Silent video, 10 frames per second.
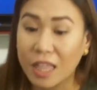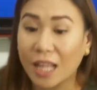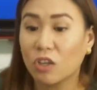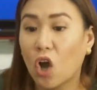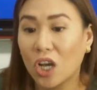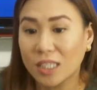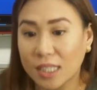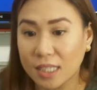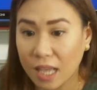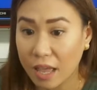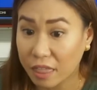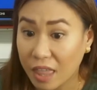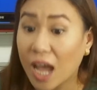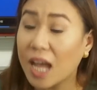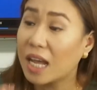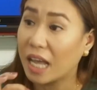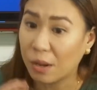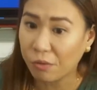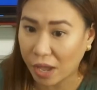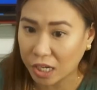that causes the
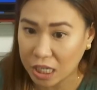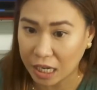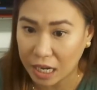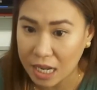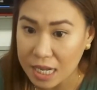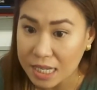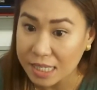infection,